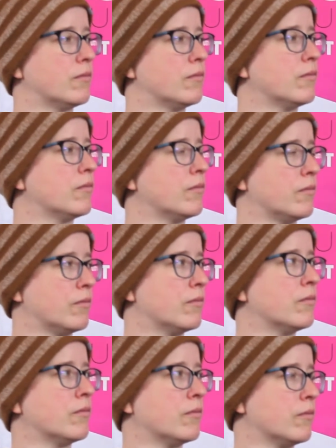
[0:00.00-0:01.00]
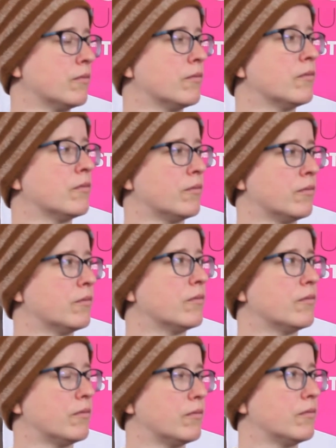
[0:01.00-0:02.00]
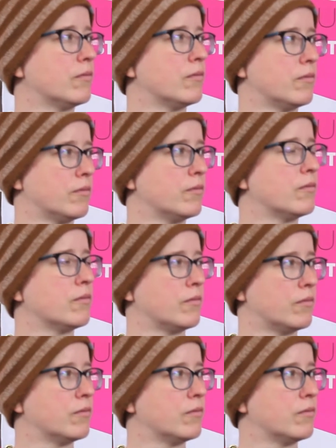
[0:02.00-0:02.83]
This person isn't speaking.